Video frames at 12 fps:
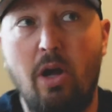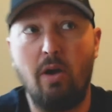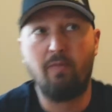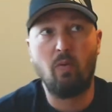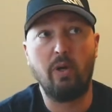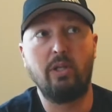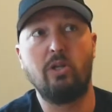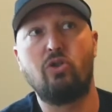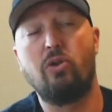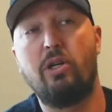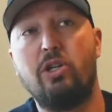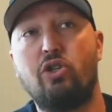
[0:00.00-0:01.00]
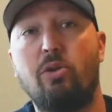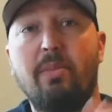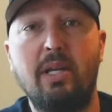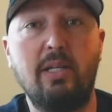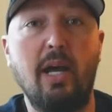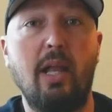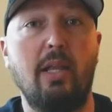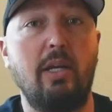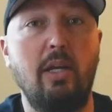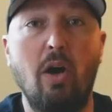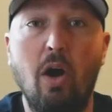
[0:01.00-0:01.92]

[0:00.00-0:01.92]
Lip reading: avoid the traditional mentality